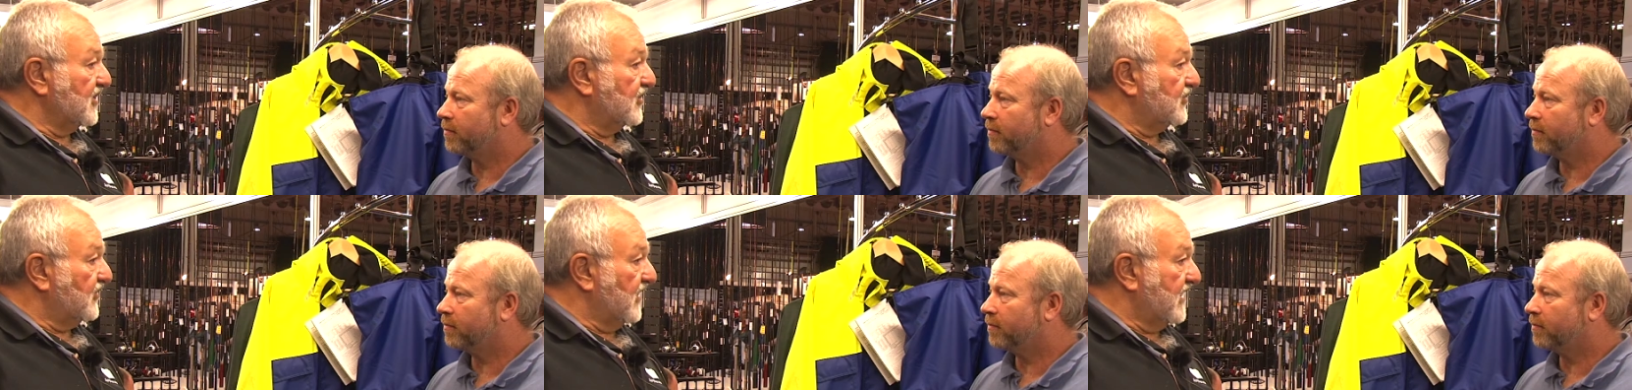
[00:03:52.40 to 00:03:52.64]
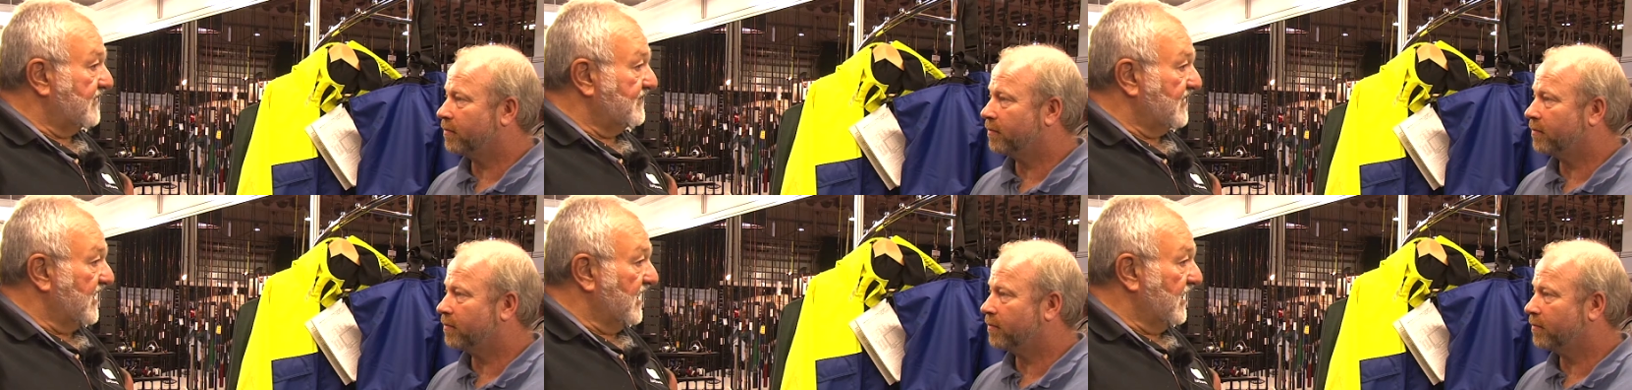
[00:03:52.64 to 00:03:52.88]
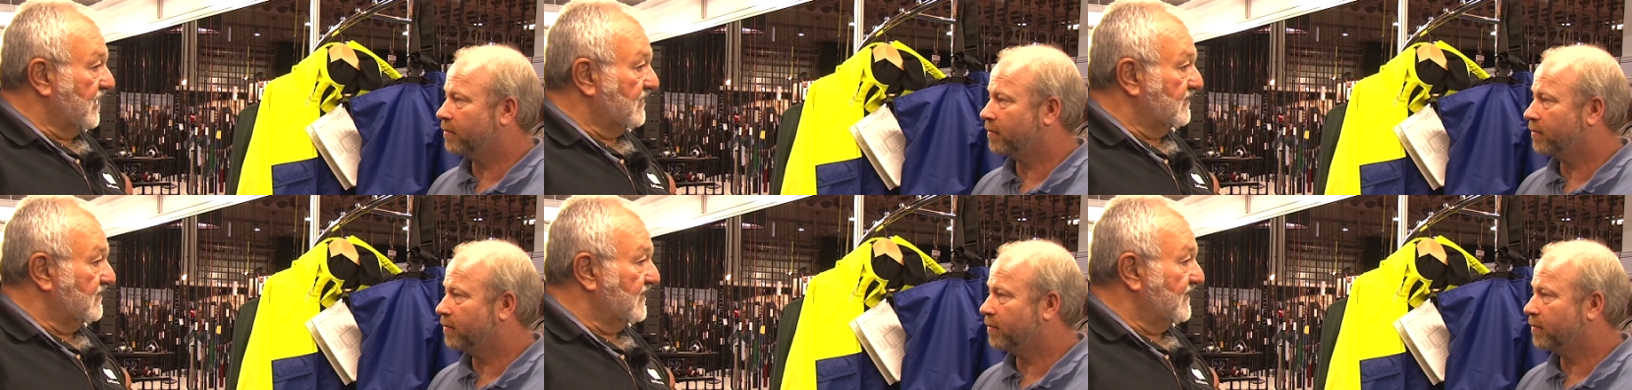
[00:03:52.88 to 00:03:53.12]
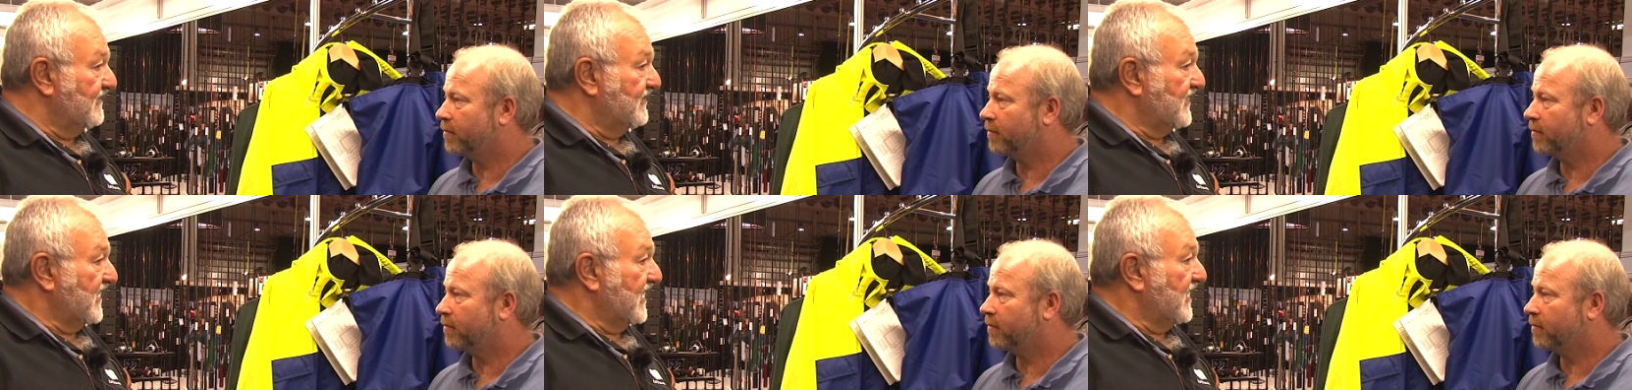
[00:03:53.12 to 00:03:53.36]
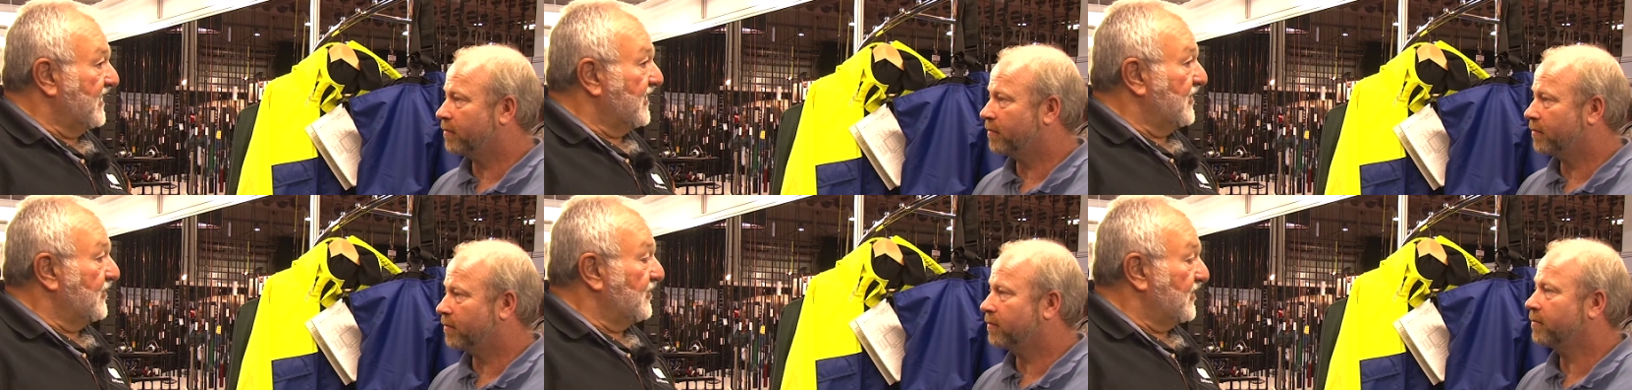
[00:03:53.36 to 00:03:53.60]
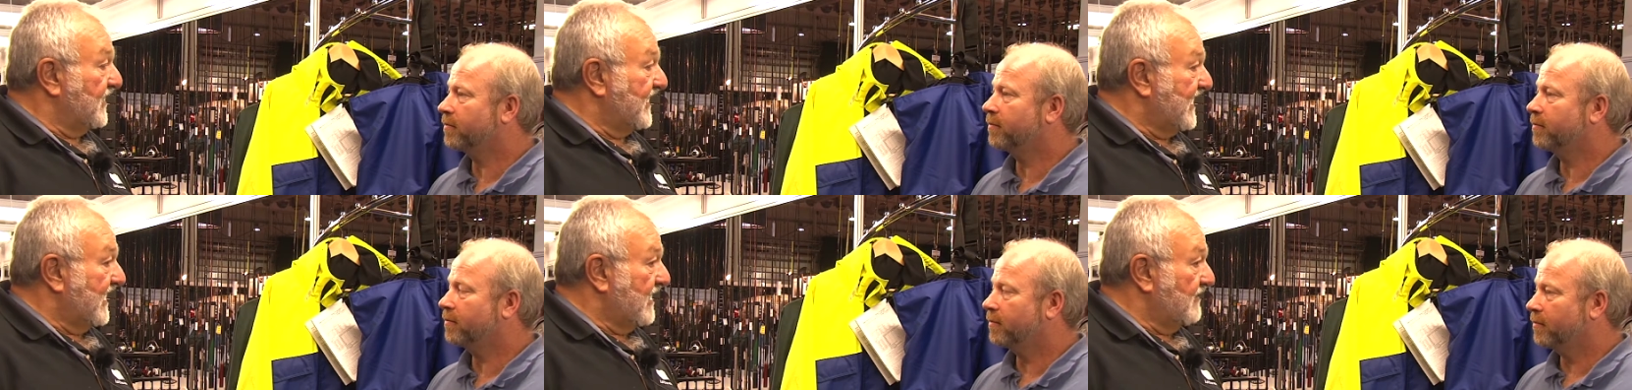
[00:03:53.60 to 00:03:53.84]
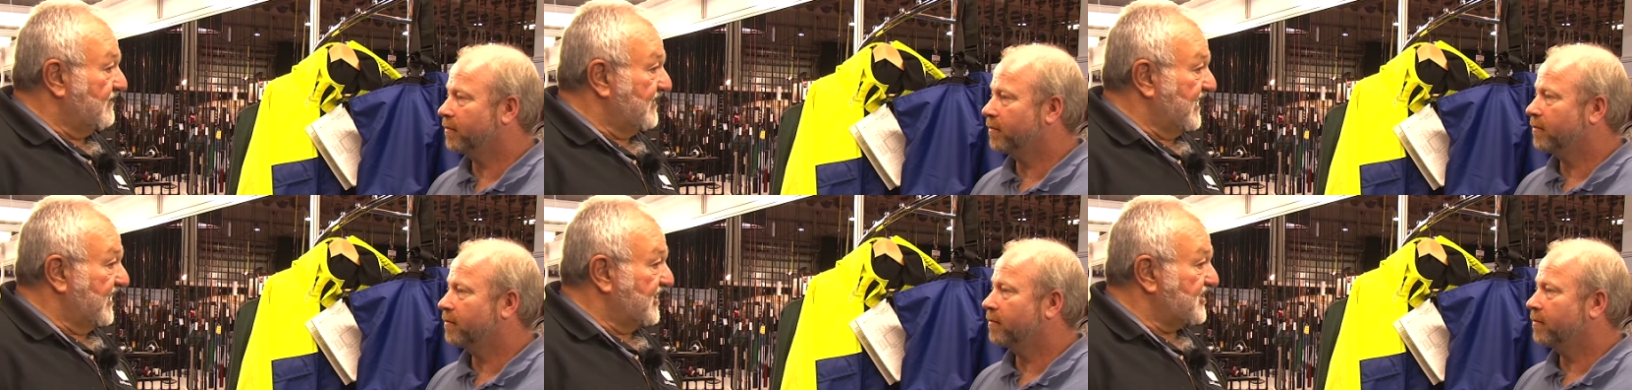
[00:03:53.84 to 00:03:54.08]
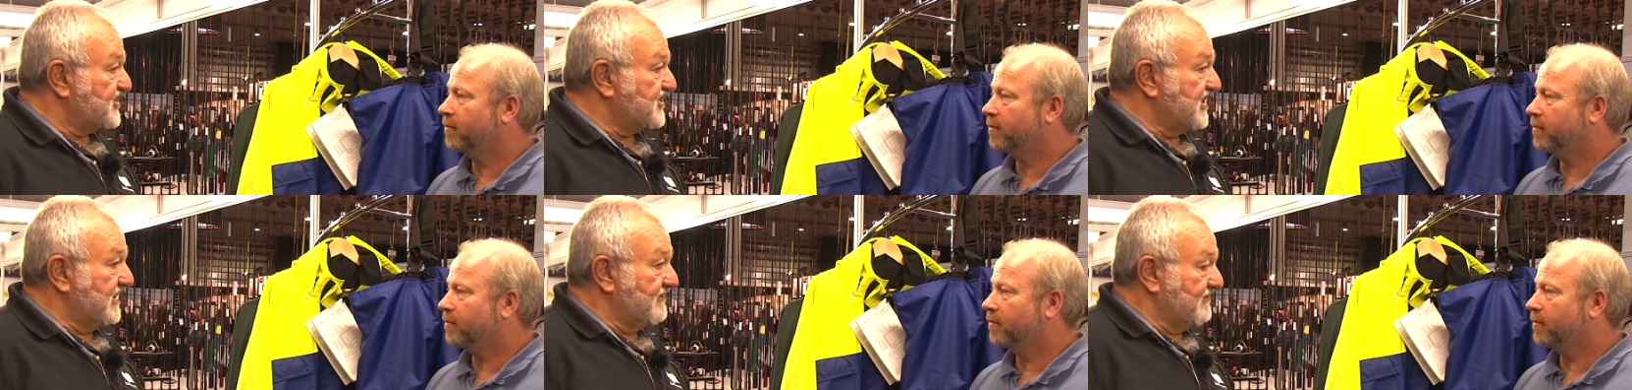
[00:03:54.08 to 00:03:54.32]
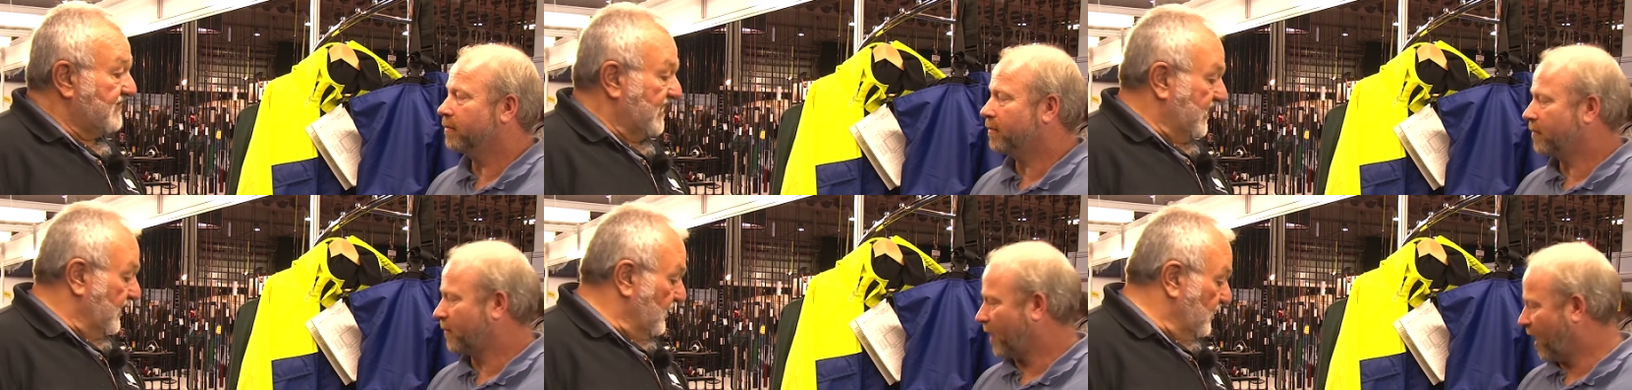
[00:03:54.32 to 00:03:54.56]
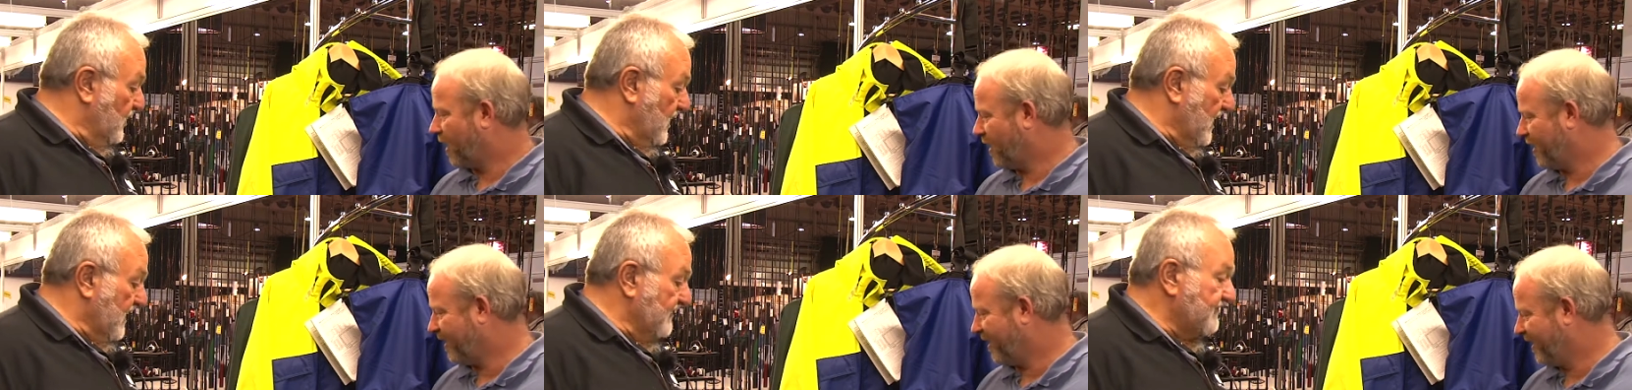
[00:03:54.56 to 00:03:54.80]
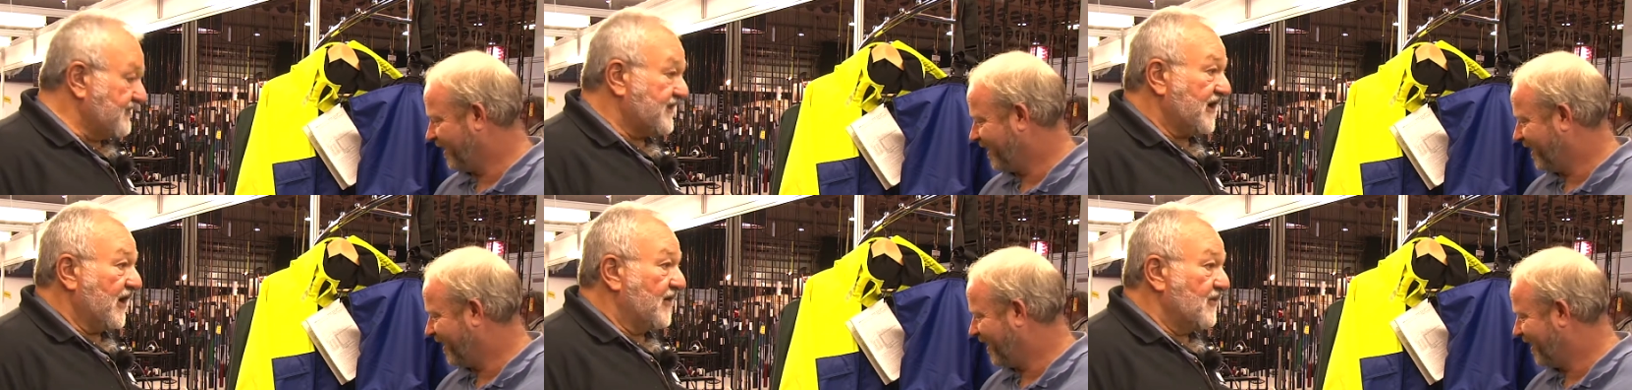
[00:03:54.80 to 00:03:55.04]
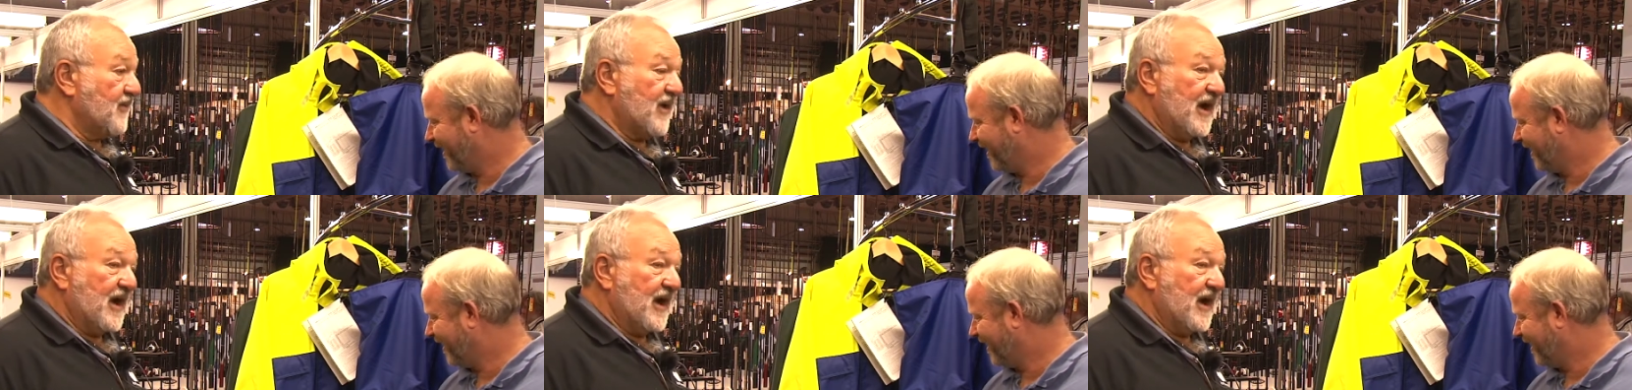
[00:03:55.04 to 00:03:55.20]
Speaker 1: and creep home without being seen by the wife, don't